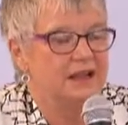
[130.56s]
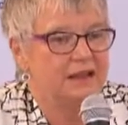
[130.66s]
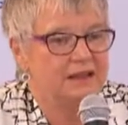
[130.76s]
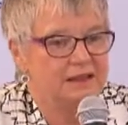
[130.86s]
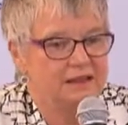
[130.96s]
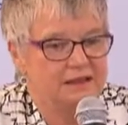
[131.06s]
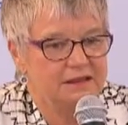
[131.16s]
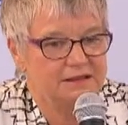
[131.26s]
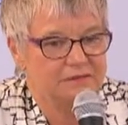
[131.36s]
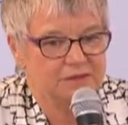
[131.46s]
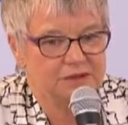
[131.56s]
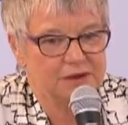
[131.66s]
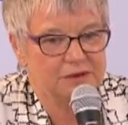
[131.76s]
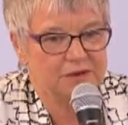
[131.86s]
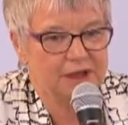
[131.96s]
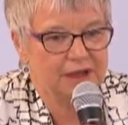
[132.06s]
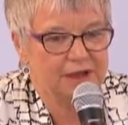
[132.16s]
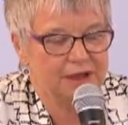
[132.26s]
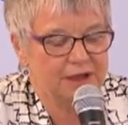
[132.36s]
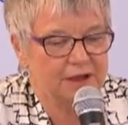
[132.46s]
And then there's also
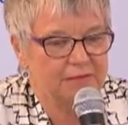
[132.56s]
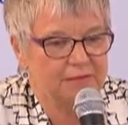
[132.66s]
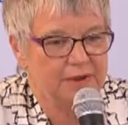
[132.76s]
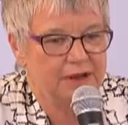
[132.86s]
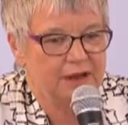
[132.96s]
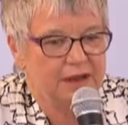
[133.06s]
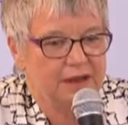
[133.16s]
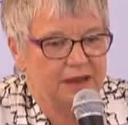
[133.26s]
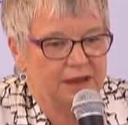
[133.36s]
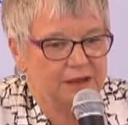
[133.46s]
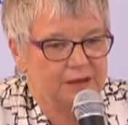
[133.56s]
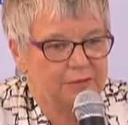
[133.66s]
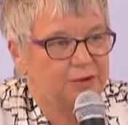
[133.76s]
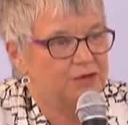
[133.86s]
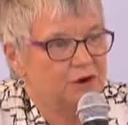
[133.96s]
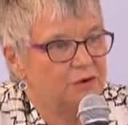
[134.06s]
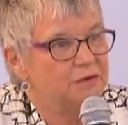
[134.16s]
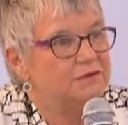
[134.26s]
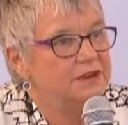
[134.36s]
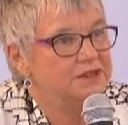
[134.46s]
a
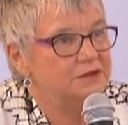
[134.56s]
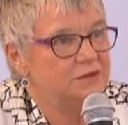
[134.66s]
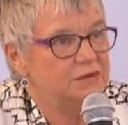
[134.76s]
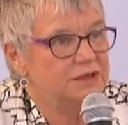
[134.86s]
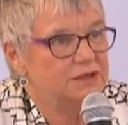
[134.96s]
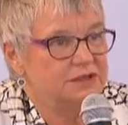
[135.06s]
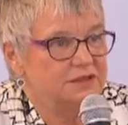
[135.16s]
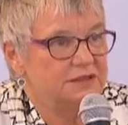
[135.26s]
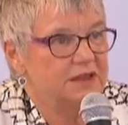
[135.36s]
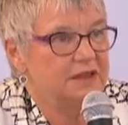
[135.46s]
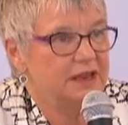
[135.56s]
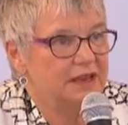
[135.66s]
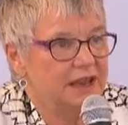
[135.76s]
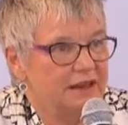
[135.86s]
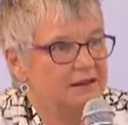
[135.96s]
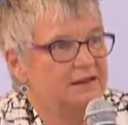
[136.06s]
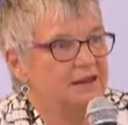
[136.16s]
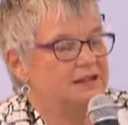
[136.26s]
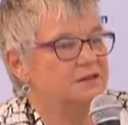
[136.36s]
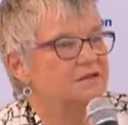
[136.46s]
patrol vessel, which is, again,
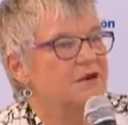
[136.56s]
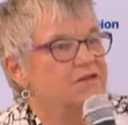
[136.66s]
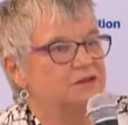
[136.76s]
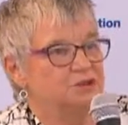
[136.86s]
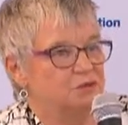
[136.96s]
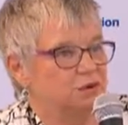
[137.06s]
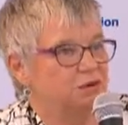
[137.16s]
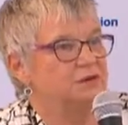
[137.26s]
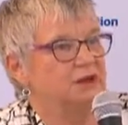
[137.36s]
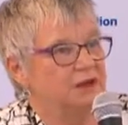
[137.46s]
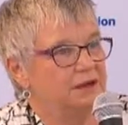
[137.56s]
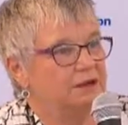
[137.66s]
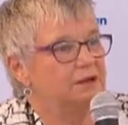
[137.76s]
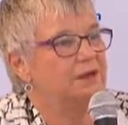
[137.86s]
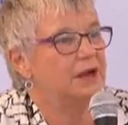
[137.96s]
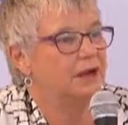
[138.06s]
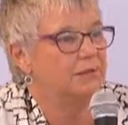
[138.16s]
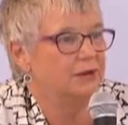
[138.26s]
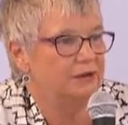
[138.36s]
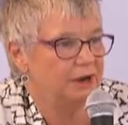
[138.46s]
that sort of offshore
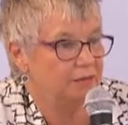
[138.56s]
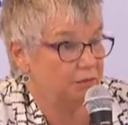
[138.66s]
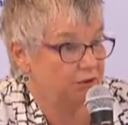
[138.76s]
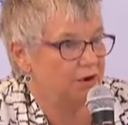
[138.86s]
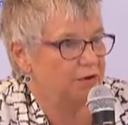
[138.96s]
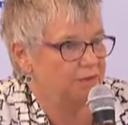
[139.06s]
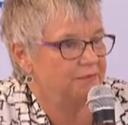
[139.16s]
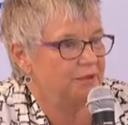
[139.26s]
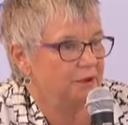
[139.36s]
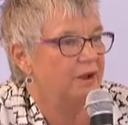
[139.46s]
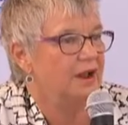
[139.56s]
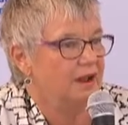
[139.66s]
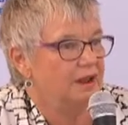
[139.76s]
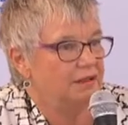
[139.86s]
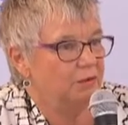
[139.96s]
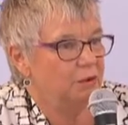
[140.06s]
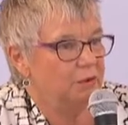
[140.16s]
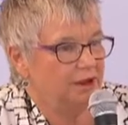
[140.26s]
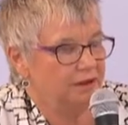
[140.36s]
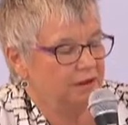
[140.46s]
marine patrol. So there will
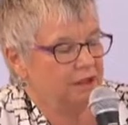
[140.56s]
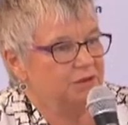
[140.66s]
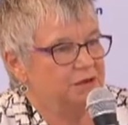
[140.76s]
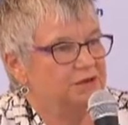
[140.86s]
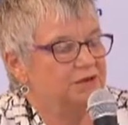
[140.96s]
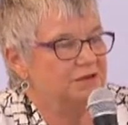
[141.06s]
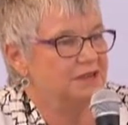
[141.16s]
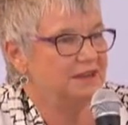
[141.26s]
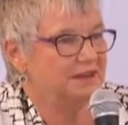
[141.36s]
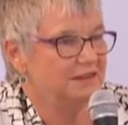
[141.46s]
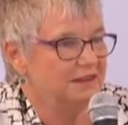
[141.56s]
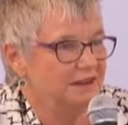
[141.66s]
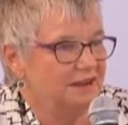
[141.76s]
be two New Zealand